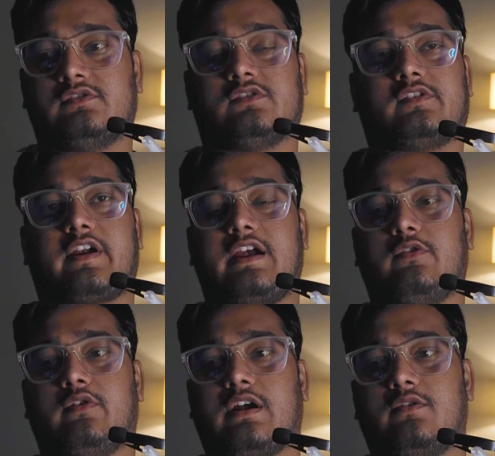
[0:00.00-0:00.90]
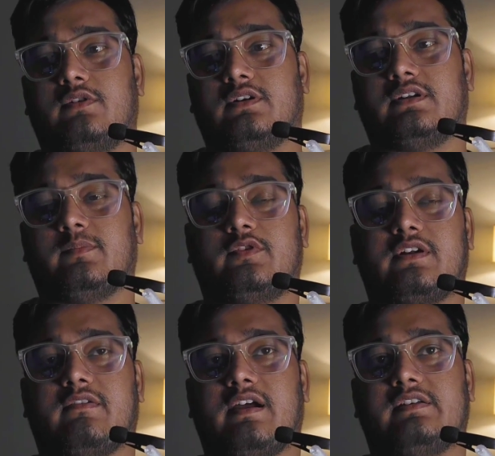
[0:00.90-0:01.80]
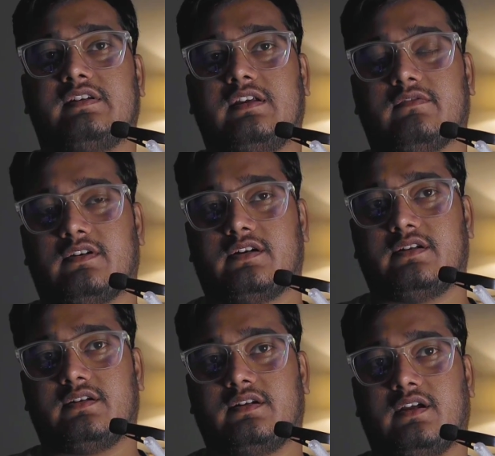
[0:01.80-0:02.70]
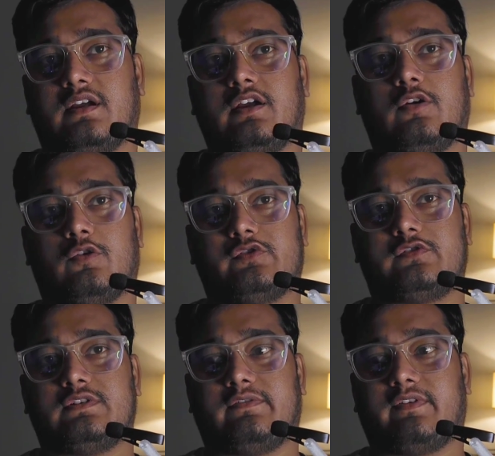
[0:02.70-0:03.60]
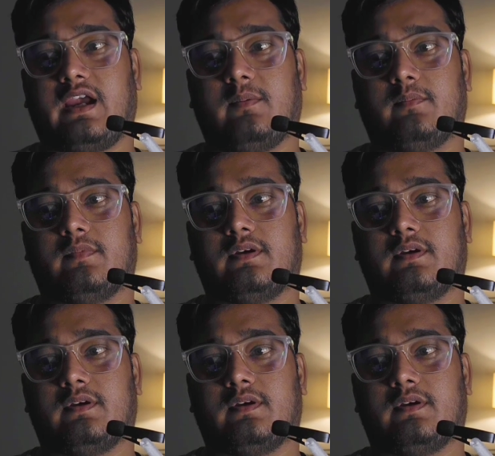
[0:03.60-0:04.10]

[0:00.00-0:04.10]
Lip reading: So try to route the motor wires inward, close to the frame